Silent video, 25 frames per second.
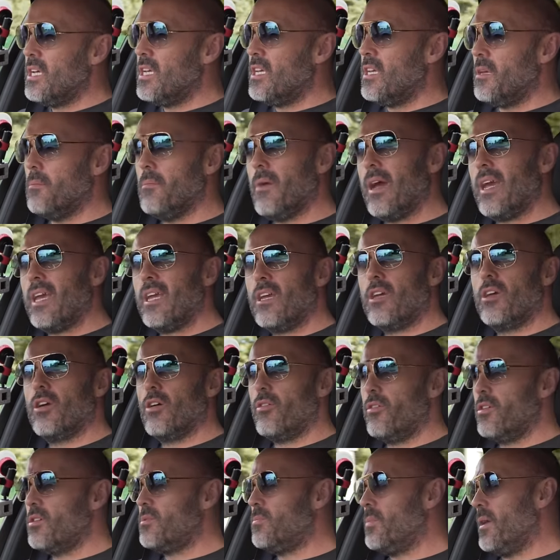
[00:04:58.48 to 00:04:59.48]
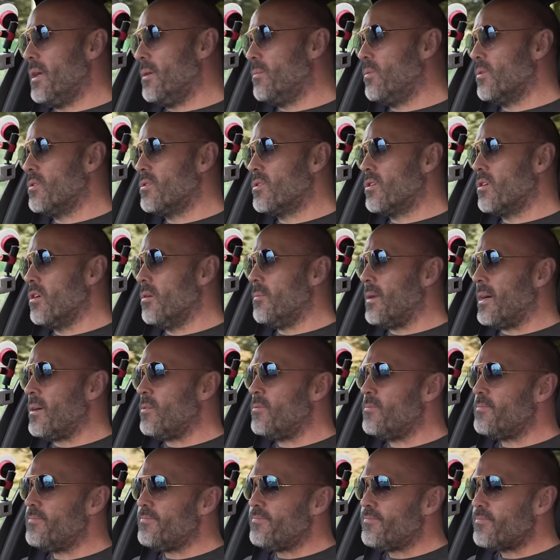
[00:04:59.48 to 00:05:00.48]
you may encourage people to come
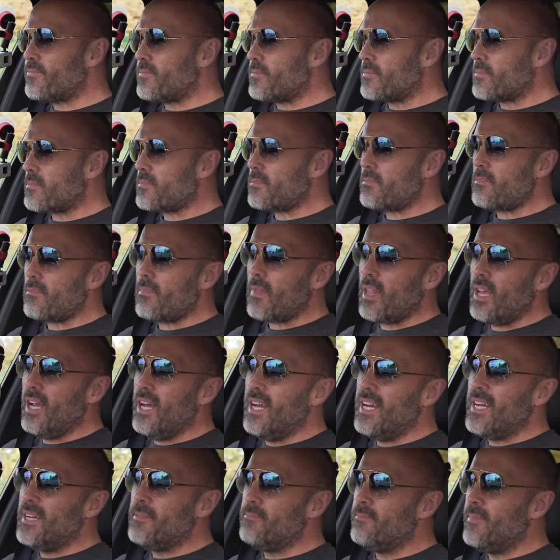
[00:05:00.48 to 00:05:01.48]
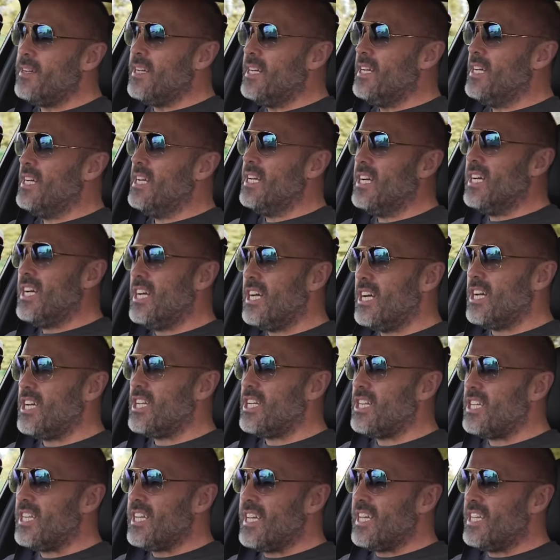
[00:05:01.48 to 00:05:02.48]
out um,
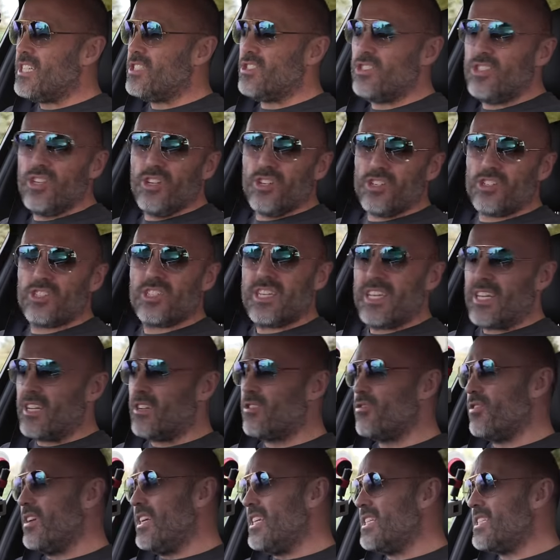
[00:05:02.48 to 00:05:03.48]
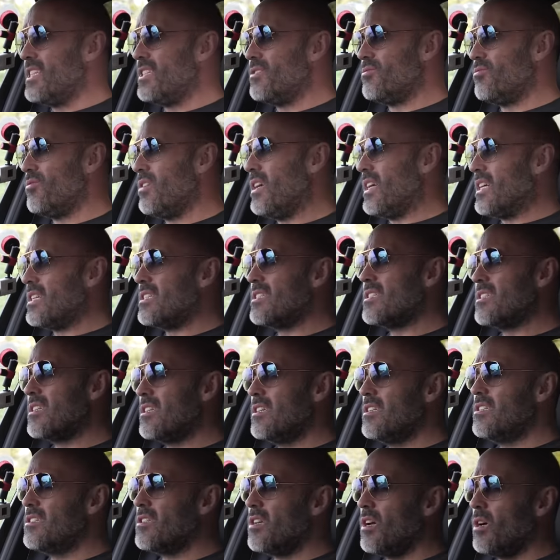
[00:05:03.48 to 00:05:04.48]
and it just increases
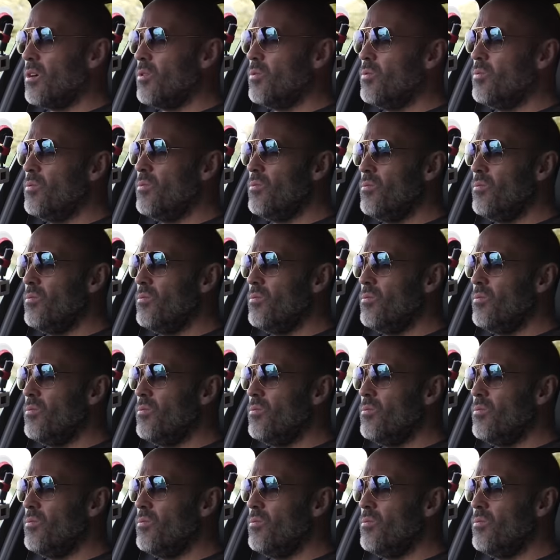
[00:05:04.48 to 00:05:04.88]
risk. So